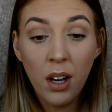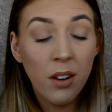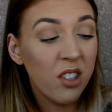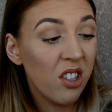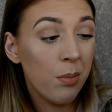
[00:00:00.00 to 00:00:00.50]
I
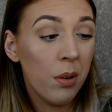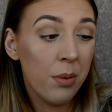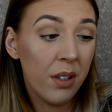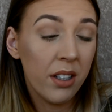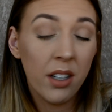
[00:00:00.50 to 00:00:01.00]
actually
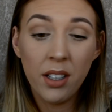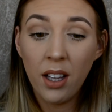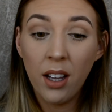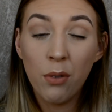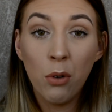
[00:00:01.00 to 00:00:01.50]
probably reckon I'd
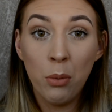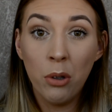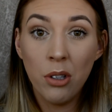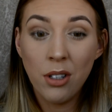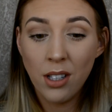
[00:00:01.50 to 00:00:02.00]
get like 4
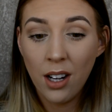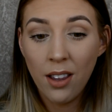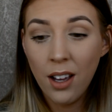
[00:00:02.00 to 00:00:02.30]
more uses out of